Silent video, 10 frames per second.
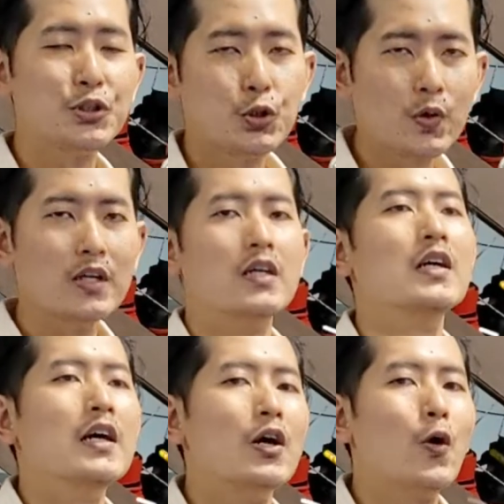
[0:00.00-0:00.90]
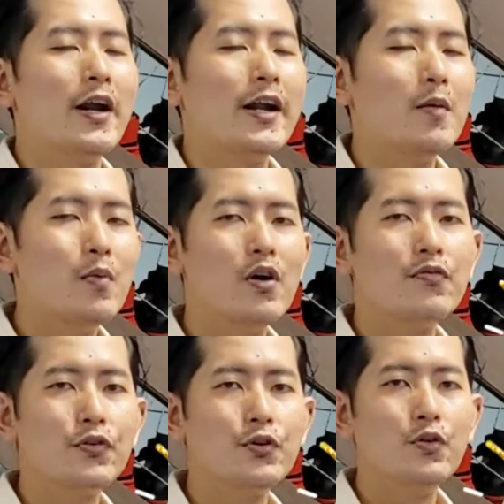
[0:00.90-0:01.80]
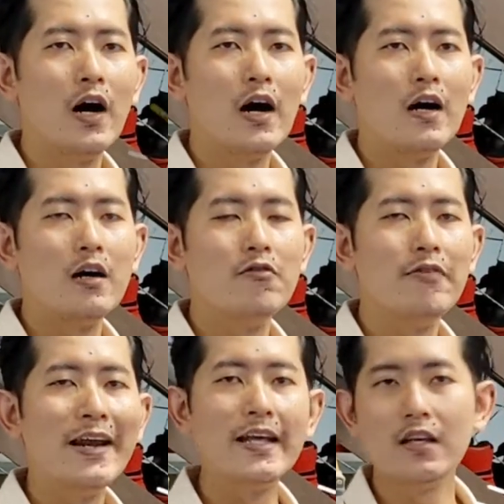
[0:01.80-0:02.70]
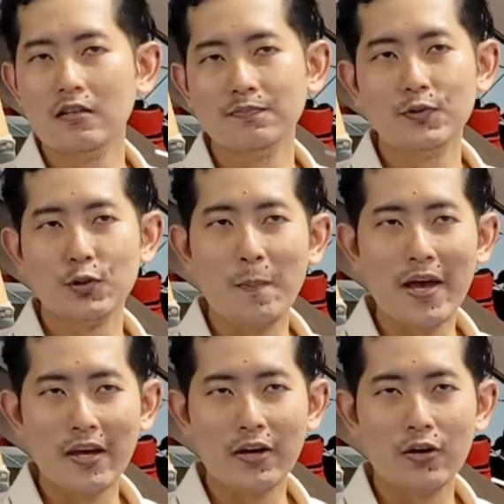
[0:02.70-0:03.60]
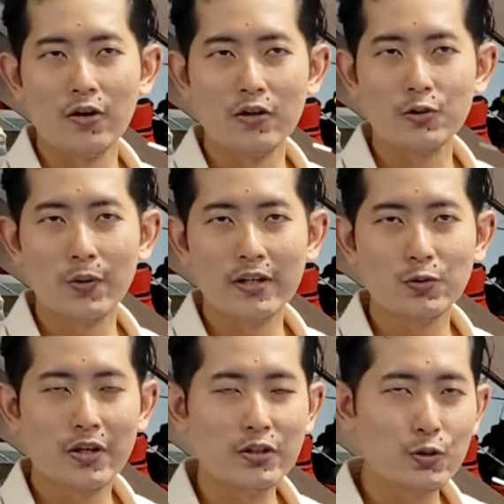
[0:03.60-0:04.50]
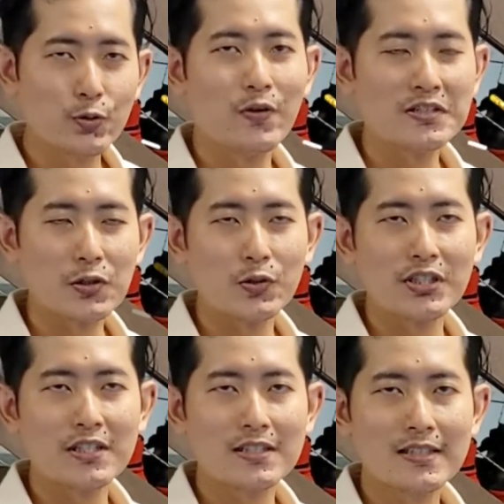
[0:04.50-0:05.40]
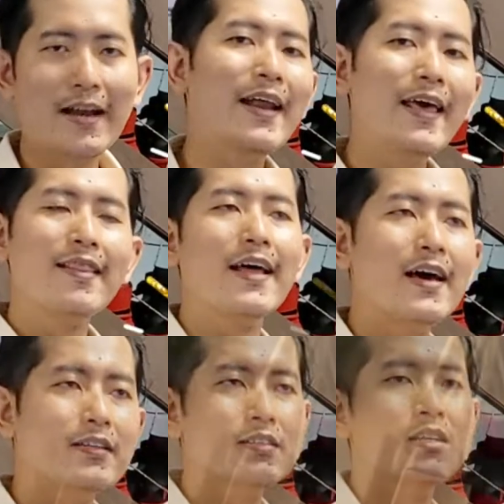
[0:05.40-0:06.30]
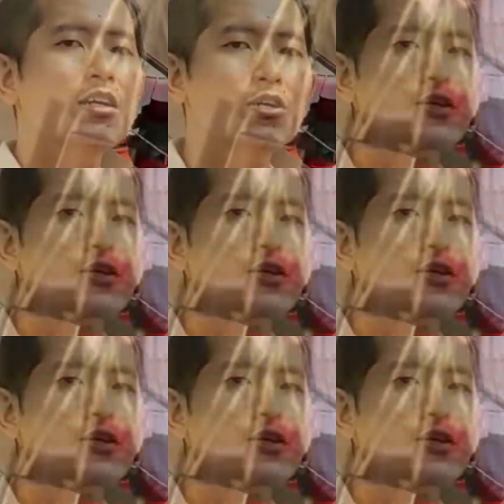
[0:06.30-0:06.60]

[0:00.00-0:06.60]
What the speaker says: sure quite a number of you are ready to make your 2022 resolutions, and in that put